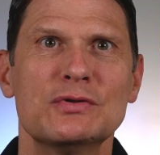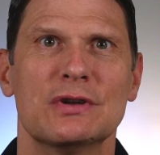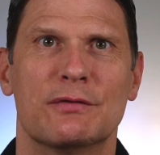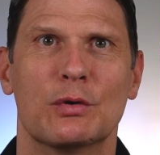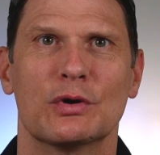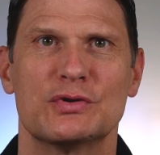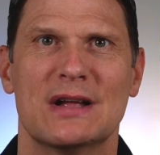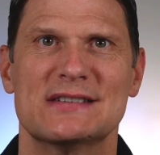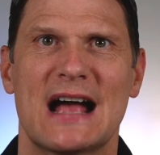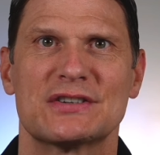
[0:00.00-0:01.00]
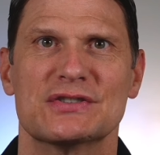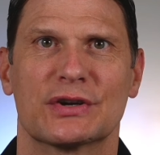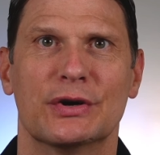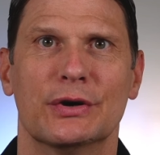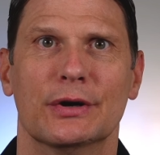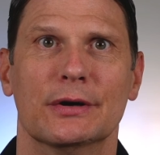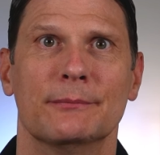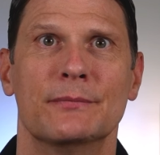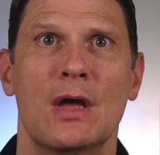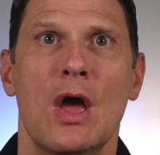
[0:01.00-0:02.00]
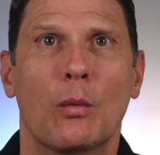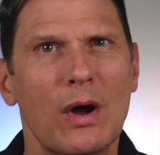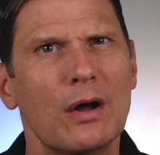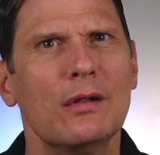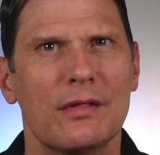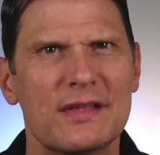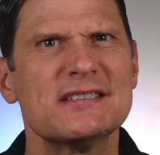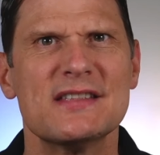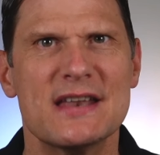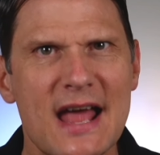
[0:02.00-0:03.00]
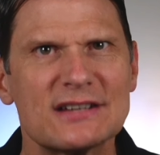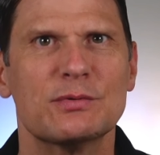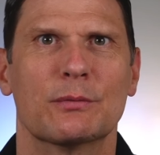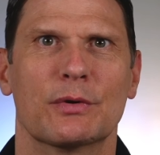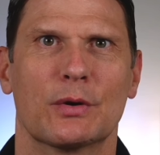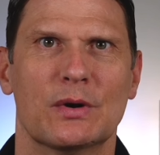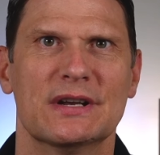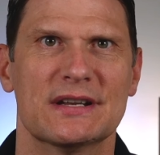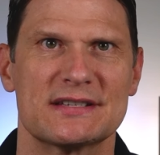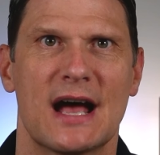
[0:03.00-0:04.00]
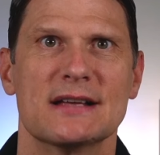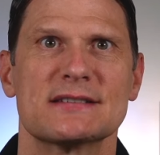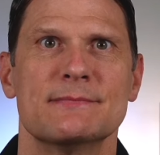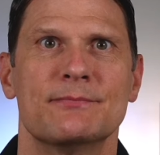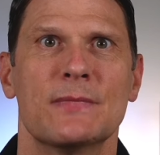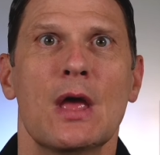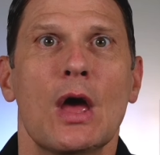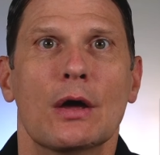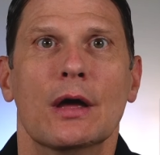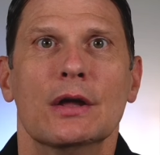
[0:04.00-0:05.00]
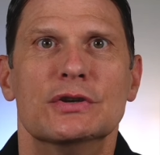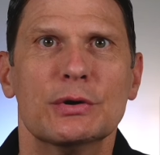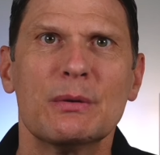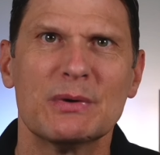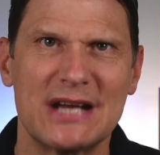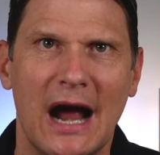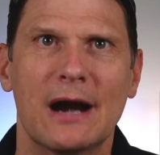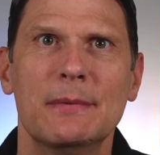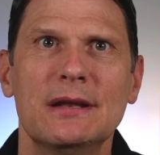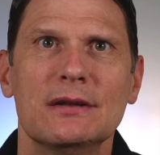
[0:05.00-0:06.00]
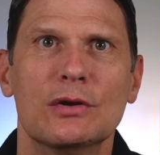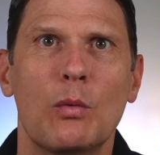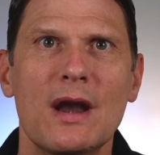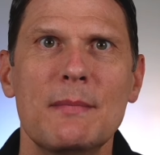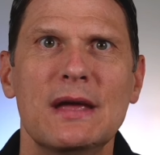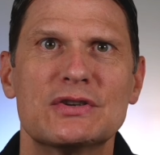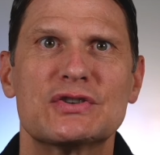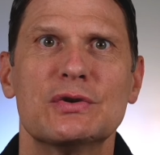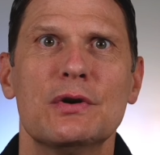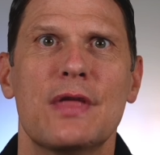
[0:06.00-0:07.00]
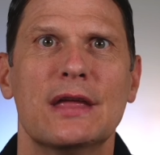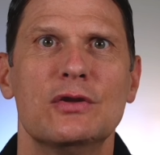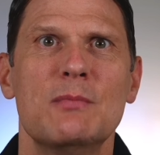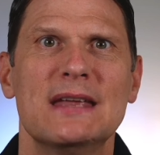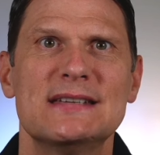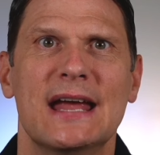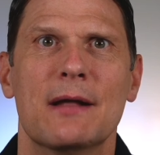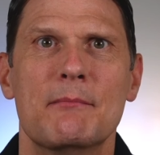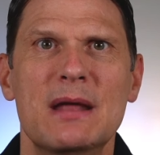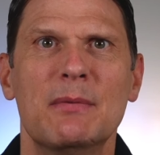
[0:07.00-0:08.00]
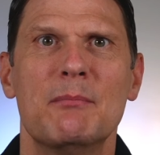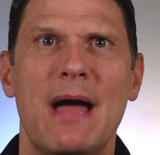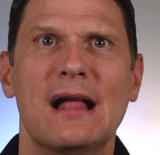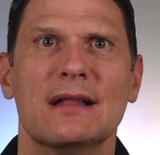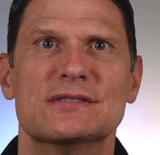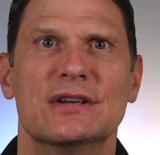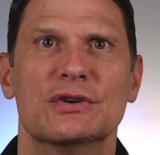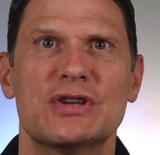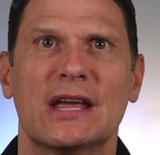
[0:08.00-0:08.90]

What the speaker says: of your transactions occur. Well, this and the next one we're going to discuss. During retirement, you'll want to make sure that you maintain a minimum balance in your checking